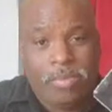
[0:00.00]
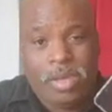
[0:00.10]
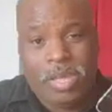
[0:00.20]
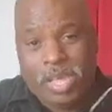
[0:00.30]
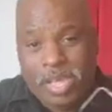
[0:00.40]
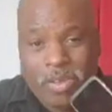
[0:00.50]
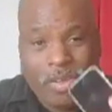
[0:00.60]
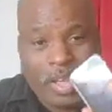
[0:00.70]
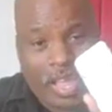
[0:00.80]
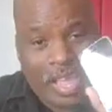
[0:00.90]
Mama,
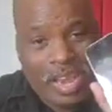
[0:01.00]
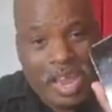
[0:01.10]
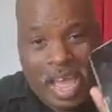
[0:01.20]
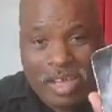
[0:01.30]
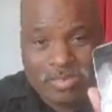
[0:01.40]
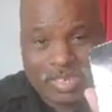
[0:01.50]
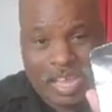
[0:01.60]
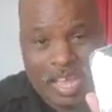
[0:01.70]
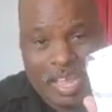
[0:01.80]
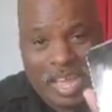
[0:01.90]
in the
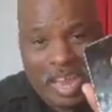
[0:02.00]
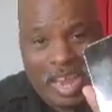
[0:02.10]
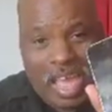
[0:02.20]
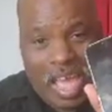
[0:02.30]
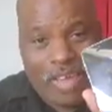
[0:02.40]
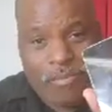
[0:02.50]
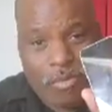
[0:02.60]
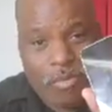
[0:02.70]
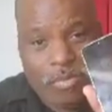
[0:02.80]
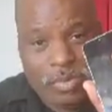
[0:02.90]
outside and got the
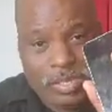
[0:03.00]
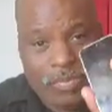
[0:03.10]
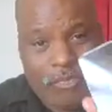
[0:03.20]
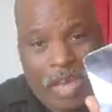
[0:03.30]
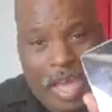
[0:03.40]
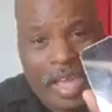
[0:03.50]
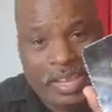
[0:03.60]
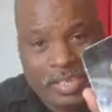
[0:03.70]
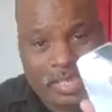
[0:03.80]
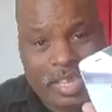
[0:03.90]
iPhone
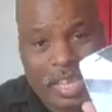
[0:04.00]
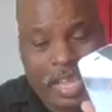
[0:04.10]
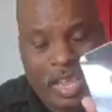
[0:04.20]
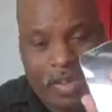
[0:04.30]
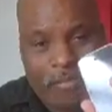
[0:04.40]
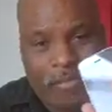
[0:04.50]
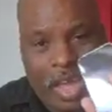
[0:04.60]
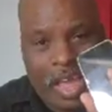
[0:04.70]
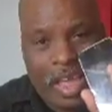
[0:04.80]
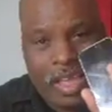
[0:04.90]
5C and the
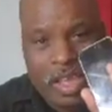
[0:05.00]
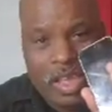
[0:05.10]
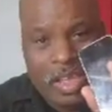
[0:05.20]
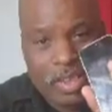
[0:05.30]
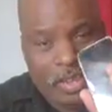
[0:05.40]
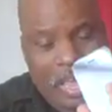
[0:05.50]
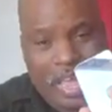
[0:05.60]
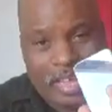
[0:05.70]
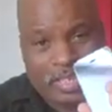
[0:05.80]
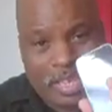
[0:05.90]

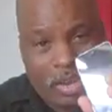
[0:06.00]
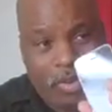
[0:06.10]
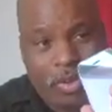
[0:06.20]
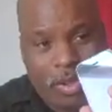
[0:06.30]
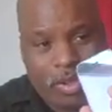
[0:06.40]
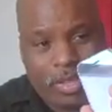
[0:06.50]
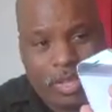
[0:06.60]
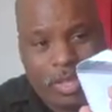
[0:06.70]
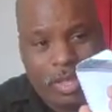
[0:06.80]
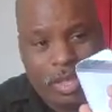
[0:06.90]
5S
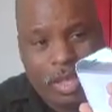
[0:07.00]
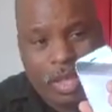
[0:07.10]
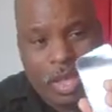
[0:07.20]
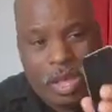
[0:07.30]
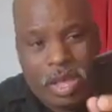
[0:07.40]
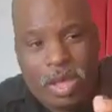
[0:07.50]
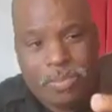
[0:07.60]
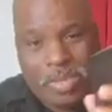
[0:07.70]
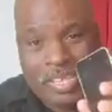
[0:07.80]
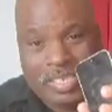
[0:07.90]
look.
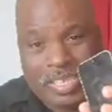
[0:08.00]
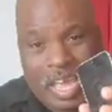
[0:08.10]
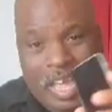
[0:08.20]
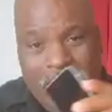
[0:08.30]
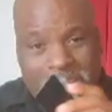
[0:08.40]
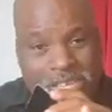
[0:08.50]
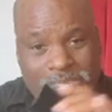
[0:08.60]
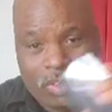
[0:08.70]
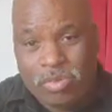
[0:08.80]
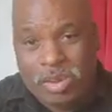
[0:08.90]
Inside
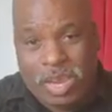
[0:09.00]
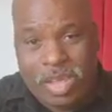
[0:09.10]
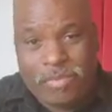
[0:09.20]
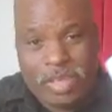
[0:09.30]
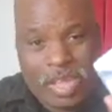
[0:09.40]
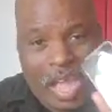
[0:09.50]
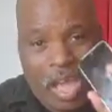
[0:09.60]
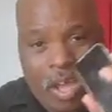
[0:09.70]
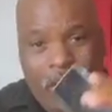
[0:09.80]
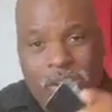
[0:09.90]
it's totally different.
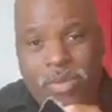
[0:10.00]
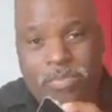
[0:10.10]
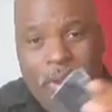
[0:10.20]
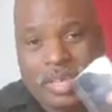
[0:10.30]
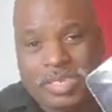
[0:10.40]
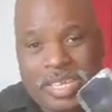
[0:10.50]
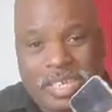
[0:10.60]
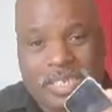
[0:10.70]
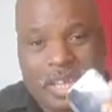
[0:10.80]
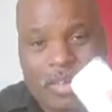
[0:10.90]
Got all the
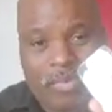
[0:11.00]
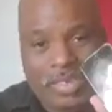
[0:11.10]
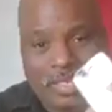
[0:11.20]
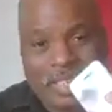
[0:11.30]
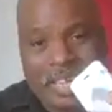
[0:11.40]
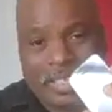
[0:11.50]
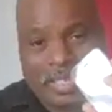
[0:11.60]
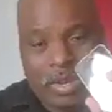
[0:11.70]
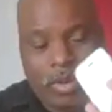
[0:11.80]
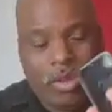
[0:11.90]
processor of the
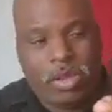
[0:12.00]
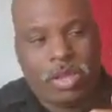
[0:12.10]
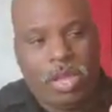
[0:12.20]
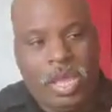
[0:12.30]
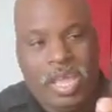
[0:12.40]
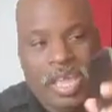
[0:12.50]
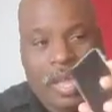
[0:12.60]
assist look.